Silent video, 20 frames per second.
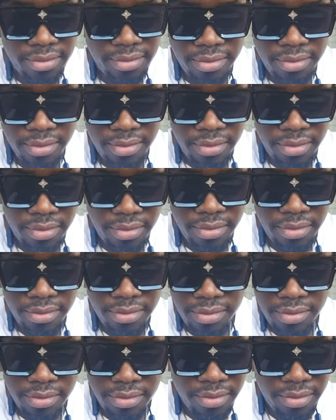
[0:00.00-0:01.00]

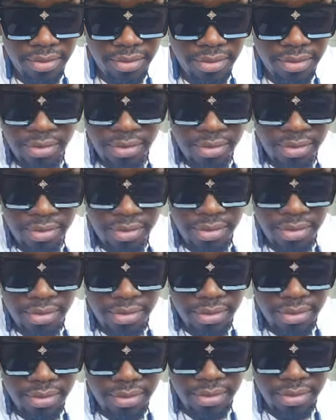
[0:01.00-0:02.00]

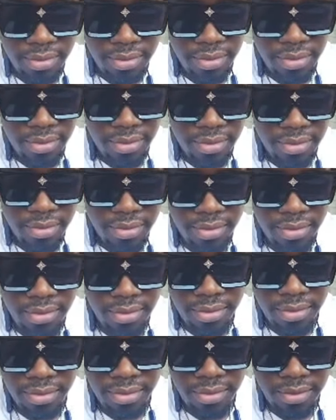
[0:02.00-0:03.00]

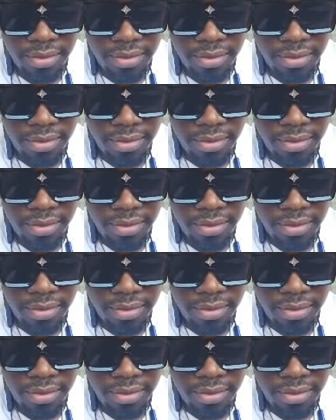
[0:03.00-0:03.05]
(silence)